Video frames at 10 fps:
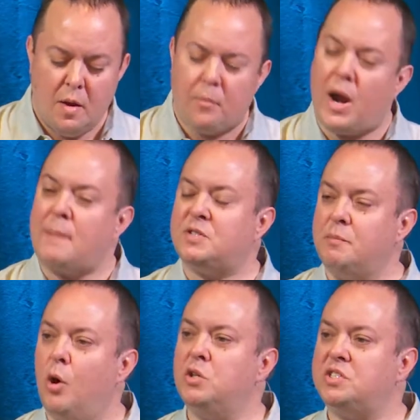Perhaps the
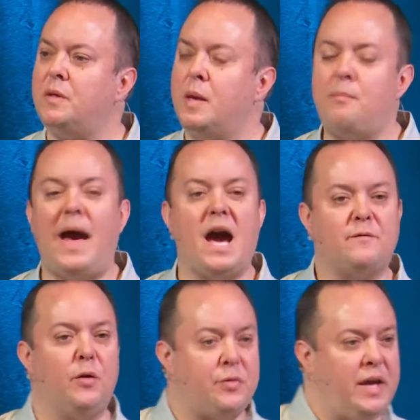most
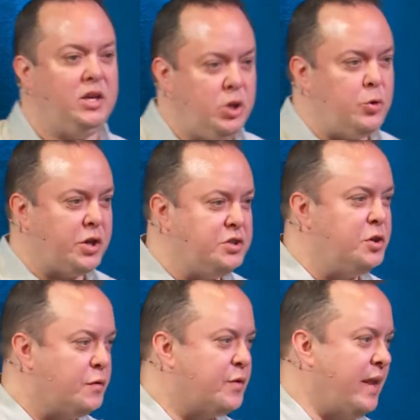impactful thing you could
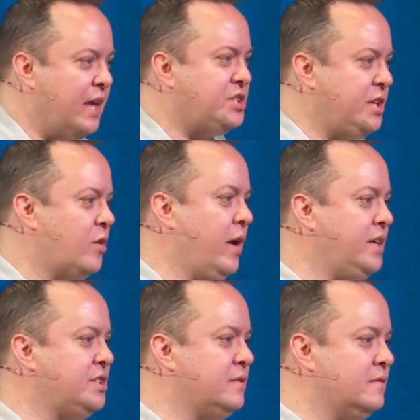do for the next
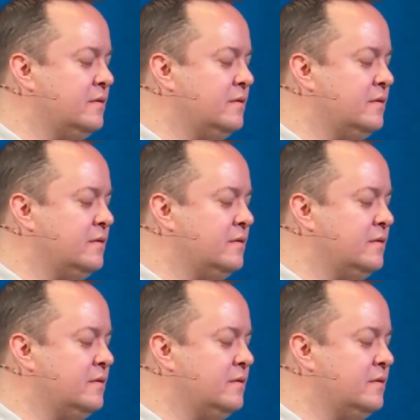generation